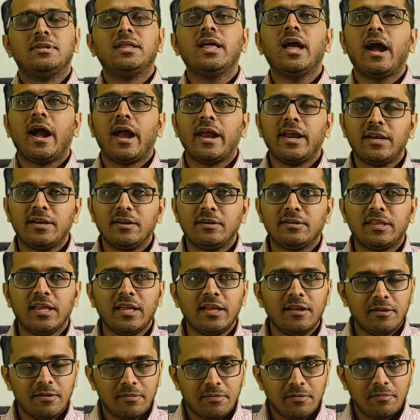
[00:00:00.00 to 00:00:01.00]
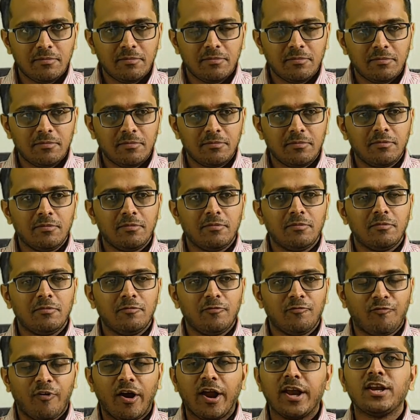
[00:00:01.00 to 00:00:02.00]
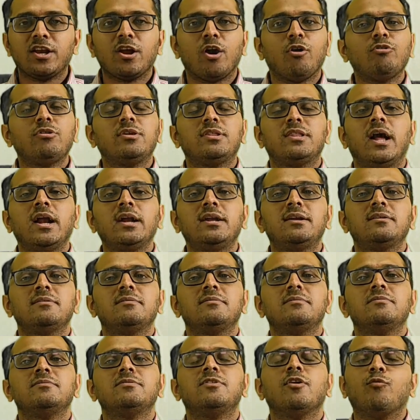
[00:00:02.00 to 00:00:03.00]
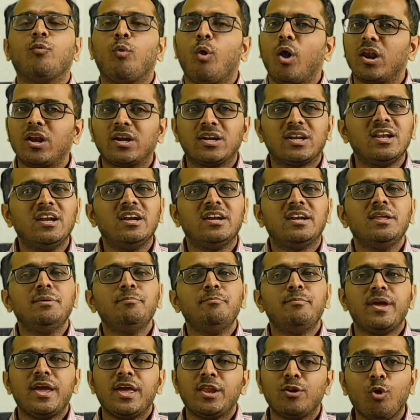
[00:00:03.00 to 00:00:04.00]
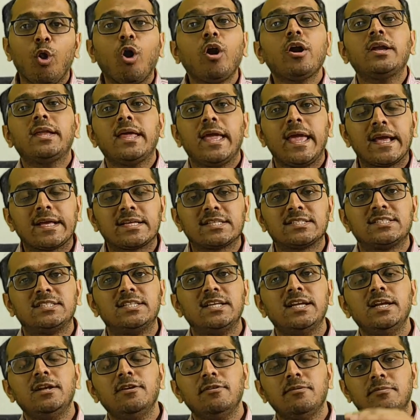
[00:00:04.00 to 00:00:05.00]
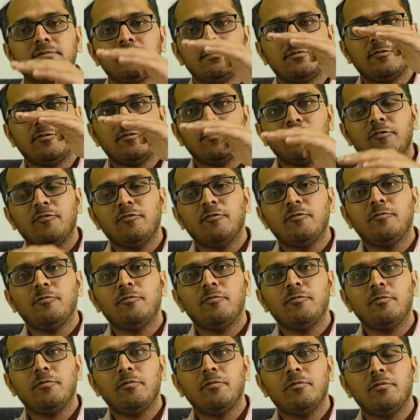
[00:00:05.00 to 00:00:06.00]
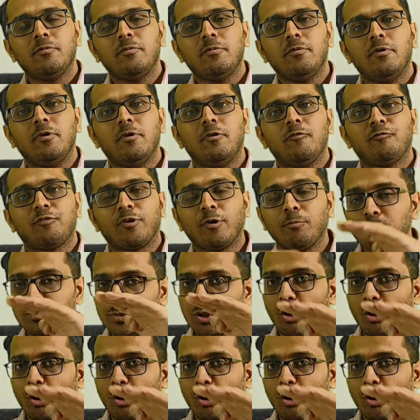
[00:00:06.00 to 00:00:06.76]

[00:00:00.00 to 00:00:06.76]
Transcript: they find out that the volatility may not exceed from